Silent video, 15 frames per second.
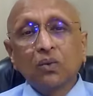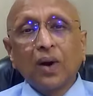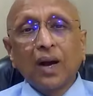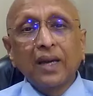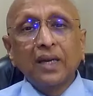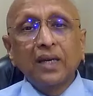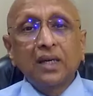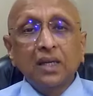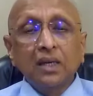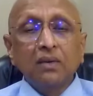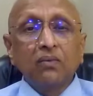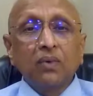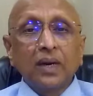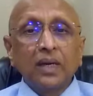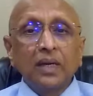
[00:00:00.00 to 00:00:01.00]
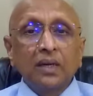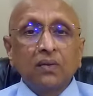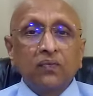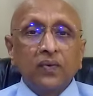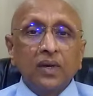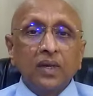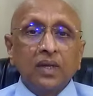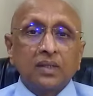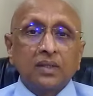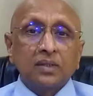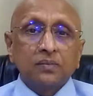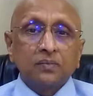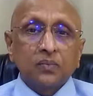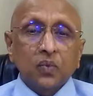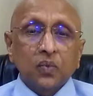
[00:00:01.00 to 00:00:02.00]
Why it fails?